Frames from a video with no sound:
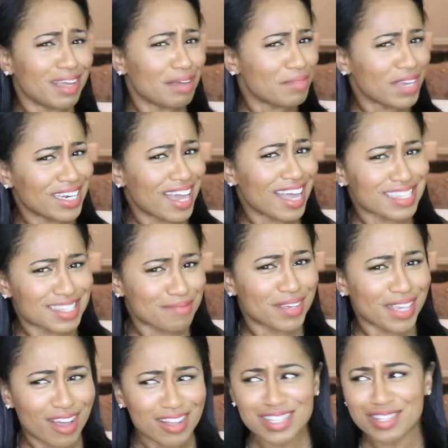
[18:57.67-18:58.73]
I mean, not to be
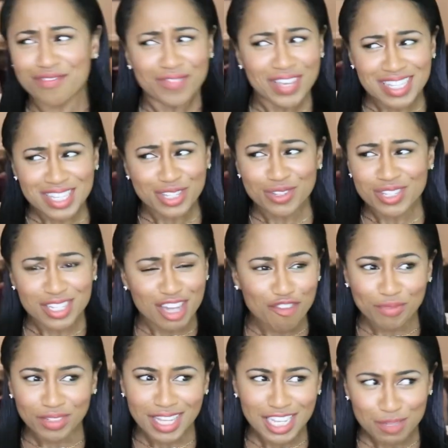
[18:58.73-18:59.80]
on some physical
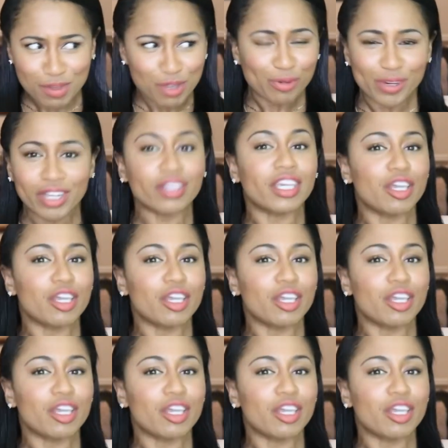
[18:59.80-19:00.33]
stuff, but let's be real.